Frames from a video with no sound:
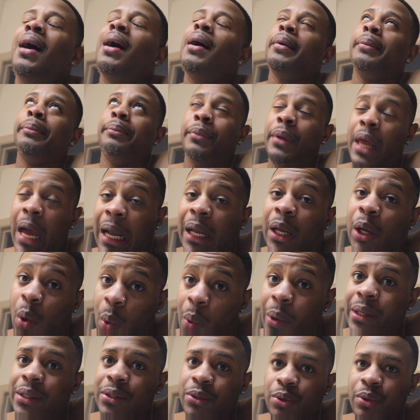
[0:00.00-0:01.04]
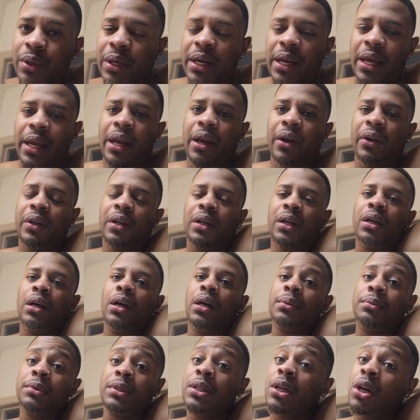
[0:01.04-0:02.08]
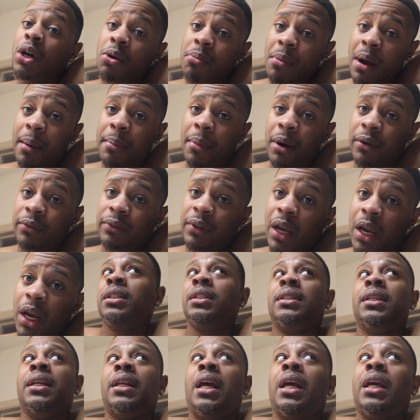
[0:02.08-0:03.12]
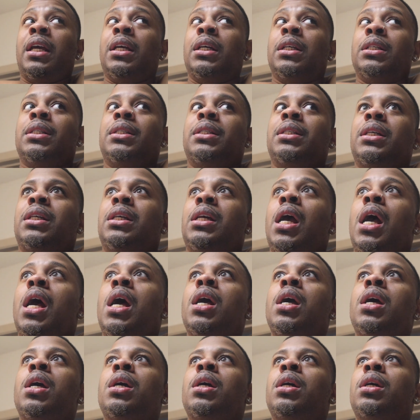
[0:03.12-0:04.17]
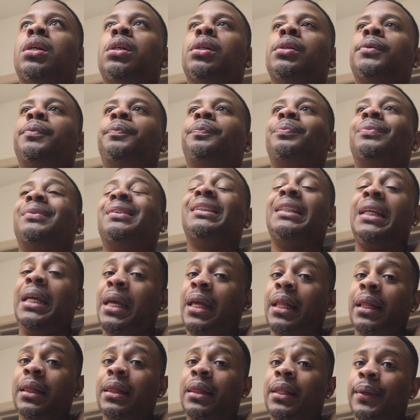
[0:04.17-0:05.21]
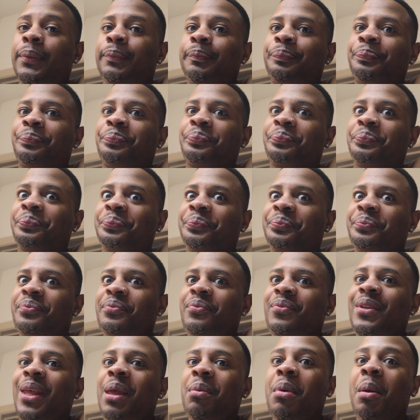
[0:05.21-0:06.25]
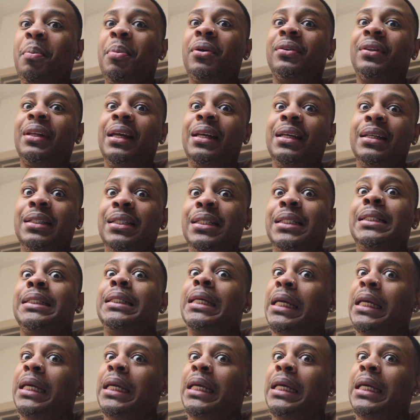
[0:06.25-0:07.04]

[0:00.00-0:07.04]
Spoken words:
I'm not going to get a haircut until my birthday. Today is the 10th. My birthday is in